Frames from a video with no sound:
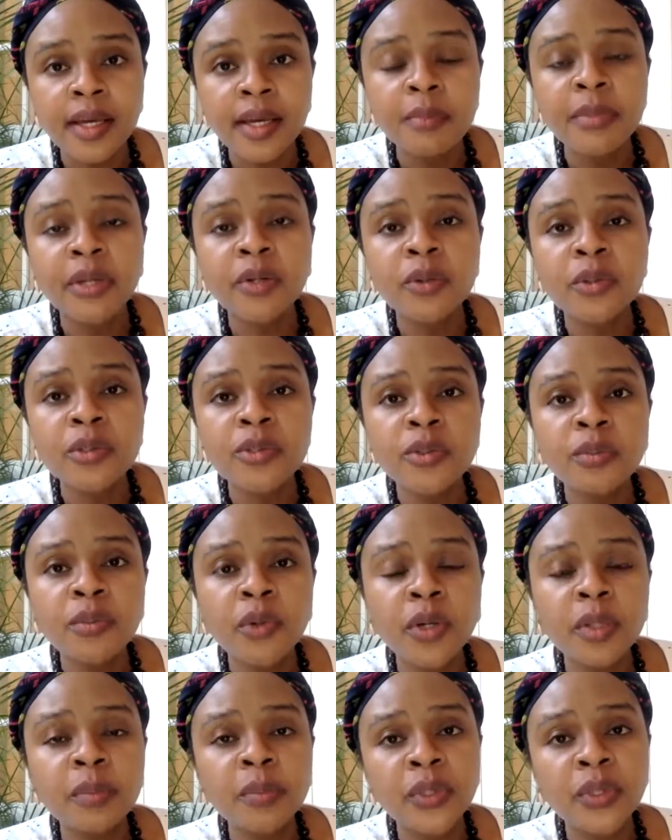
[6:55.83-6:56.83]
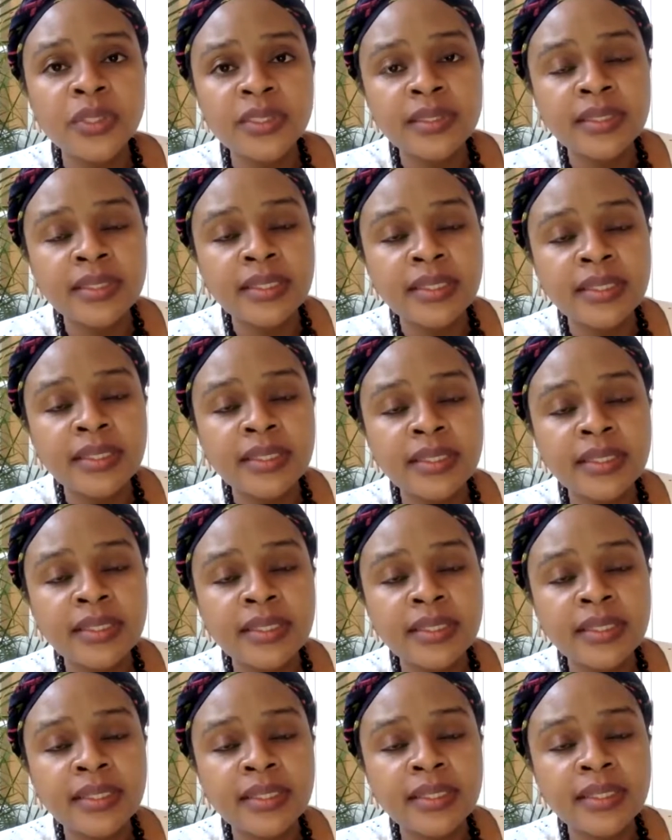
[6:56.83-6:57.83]
But also more importantly, how
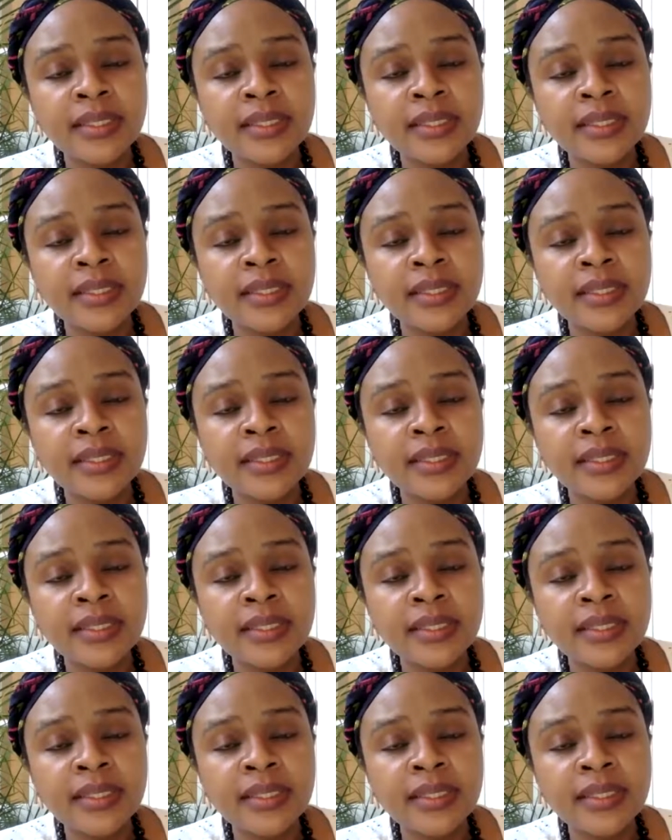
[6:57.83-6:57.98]
do we